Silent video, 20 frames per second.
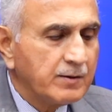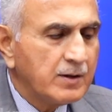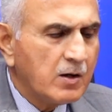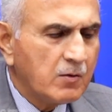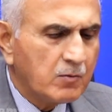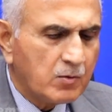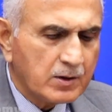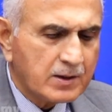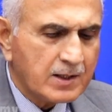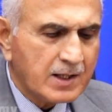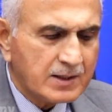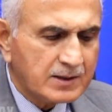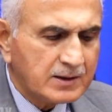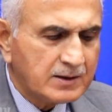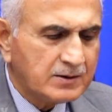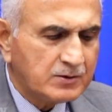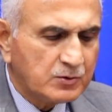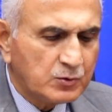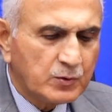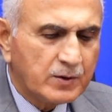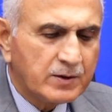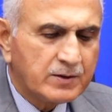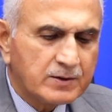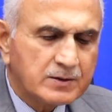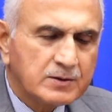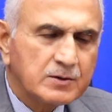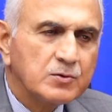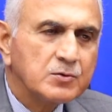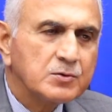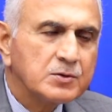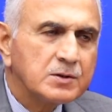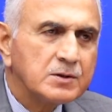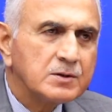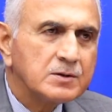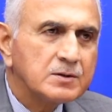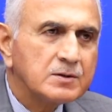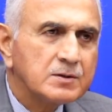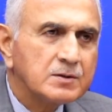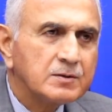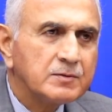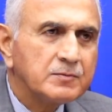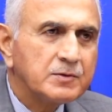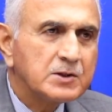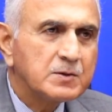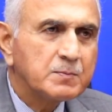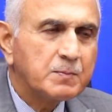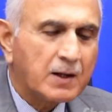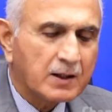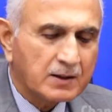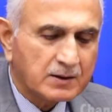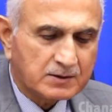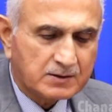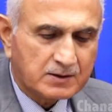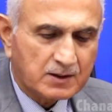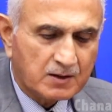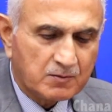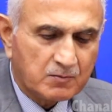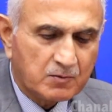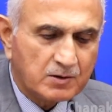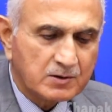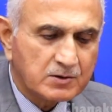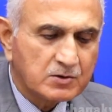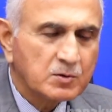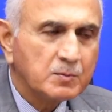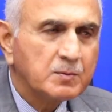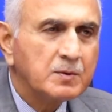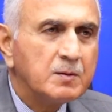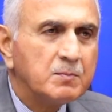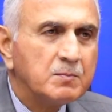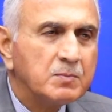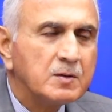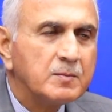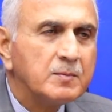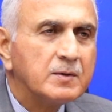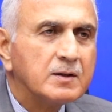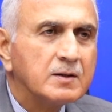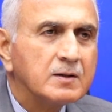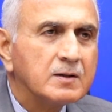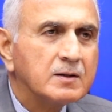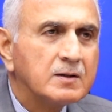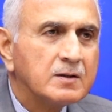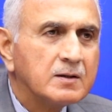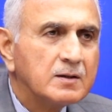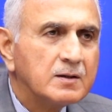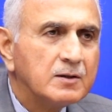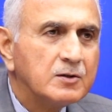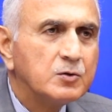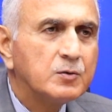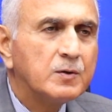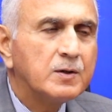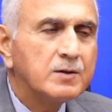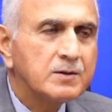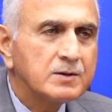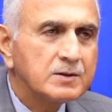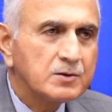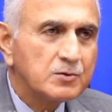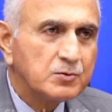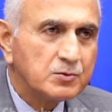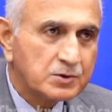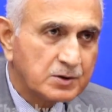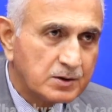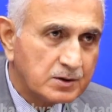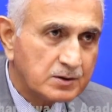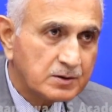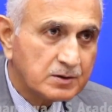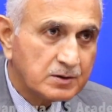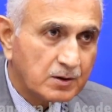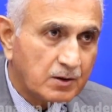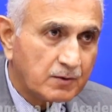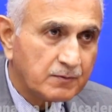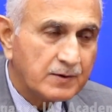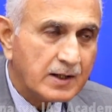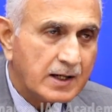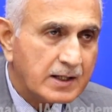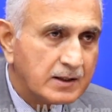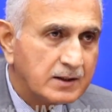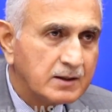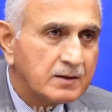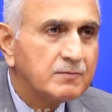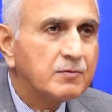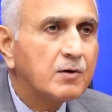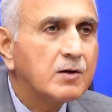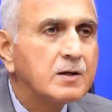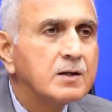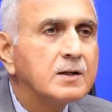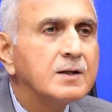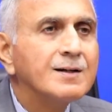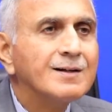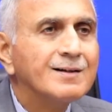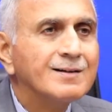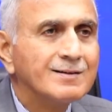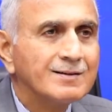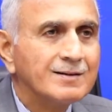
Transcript: Now, what are these UN resolutions which Pakistan wants to be implemented? UN resolutions of 1948.